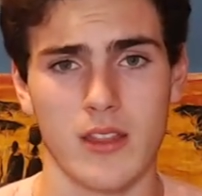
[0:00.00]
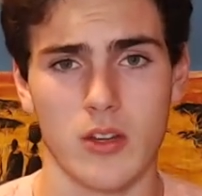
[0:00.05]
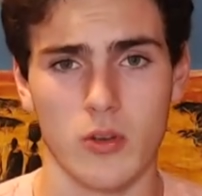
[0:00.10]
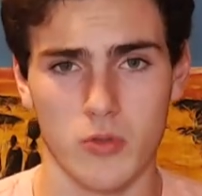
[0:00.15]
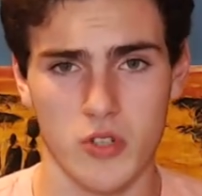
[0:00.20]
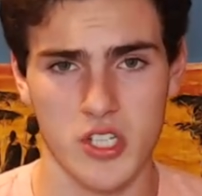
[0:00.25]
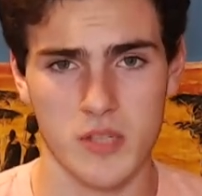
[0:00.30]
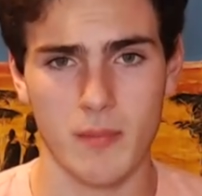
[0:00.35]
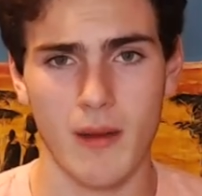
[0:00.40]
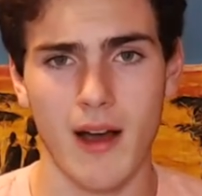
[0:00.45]
They'll
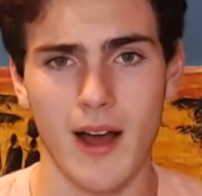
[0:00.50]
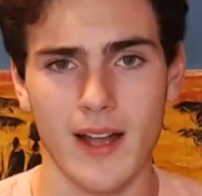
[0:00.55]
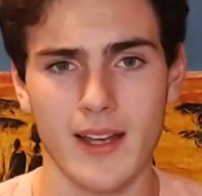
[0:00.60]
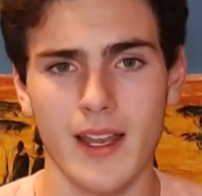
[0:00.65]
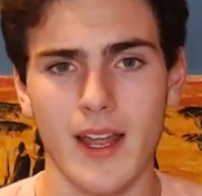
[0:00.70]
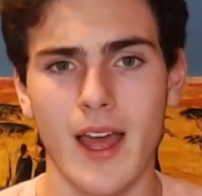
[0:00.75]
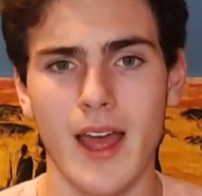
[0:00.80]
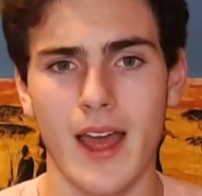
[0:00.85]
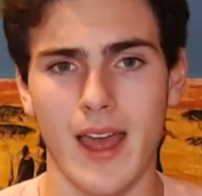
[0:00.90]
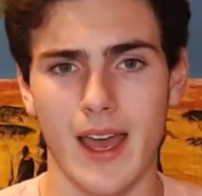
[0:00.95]

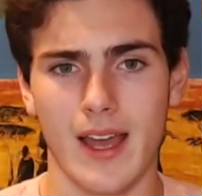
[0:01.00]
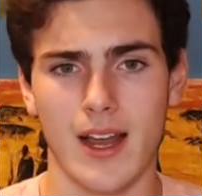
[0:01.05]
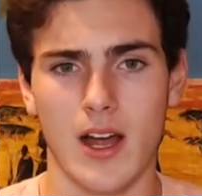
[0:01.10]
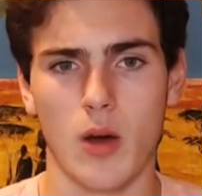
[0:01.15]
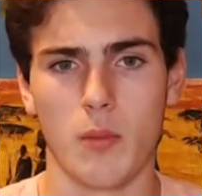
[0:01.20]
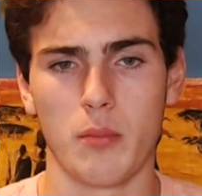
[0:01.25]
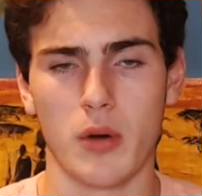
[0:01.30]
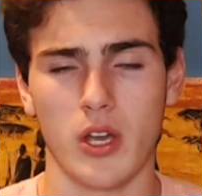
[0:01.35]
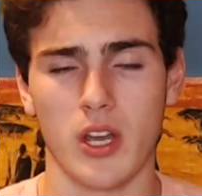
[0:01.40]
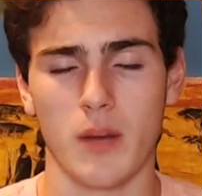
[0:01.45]
respond and
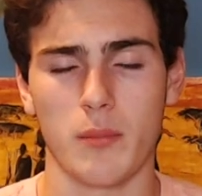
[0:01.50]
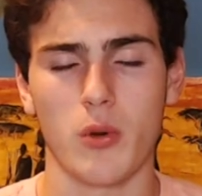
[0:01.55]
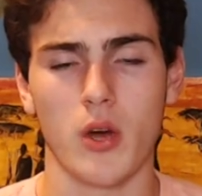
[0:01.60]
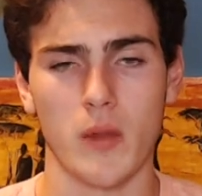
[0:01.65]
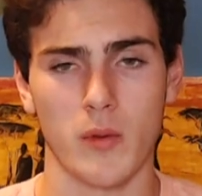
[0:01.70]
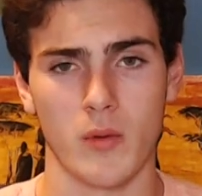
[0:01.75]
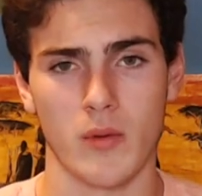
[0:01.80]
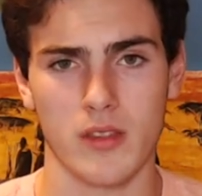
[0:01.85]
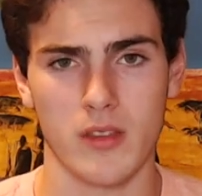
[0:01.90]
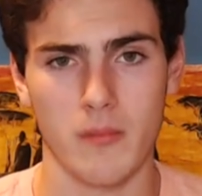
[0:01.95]
I'll book an
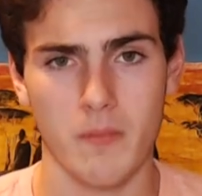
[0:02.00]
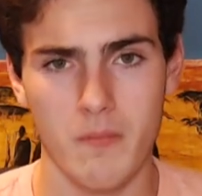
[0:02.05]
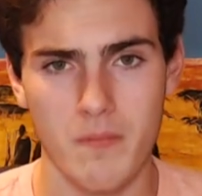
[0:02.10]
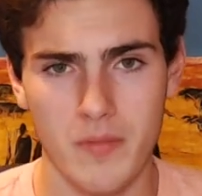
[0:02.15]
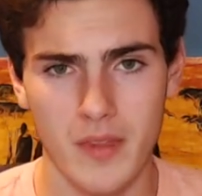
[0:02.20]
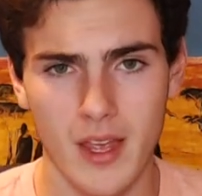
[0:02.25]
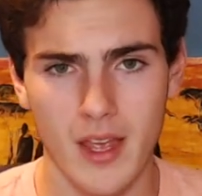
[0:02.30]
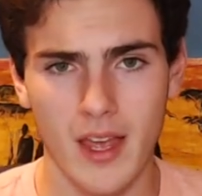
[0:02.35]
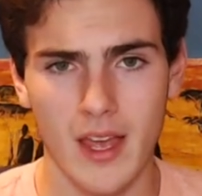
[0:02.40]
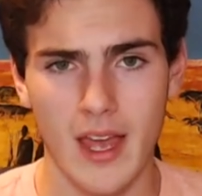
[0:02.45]
appointment with them.
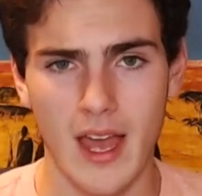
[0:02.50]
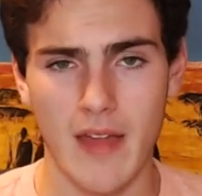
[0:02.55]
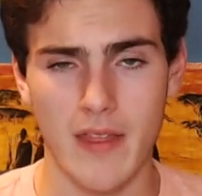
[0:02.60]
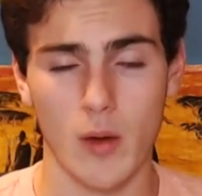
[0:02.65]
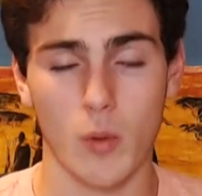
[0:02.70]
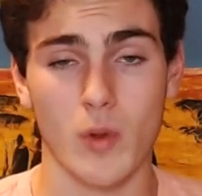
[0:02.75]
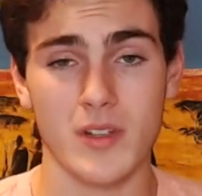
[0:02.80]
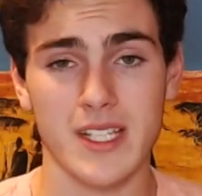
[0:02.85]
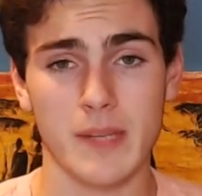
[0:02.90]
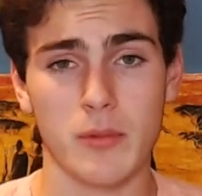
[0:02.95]
And
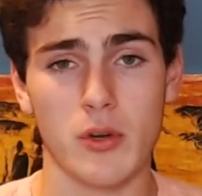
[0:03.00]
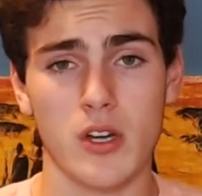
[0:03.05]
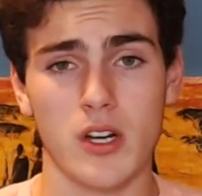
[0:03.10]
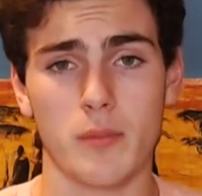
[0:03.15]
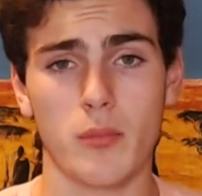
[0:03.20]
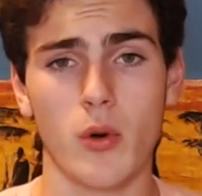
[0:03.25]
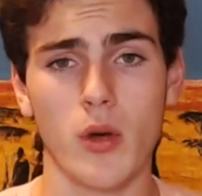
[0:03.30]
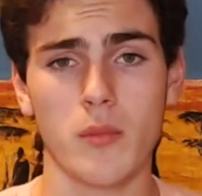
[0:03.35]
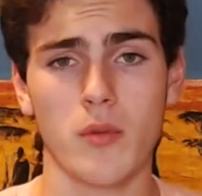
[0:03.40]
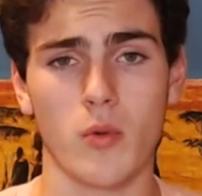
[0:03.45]
then once I book an
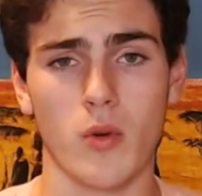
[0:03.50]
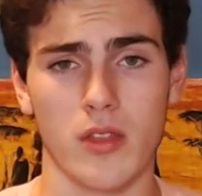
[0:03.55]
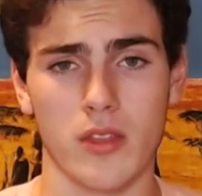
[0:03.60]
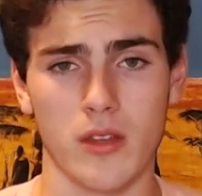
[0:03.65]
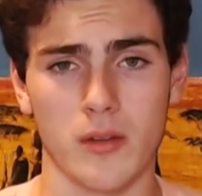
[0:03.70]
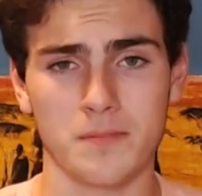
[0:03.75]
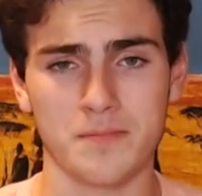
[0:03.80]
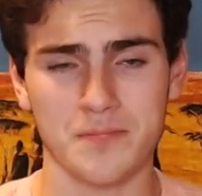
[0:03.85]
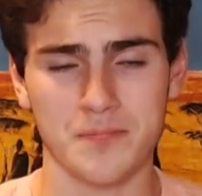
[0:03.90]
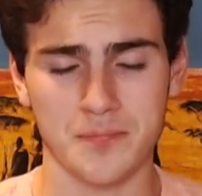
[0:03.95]
appointment with
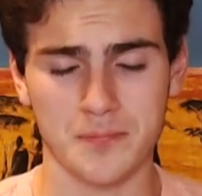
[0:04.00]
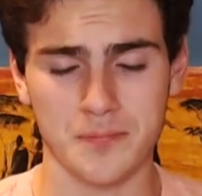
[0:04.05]
them,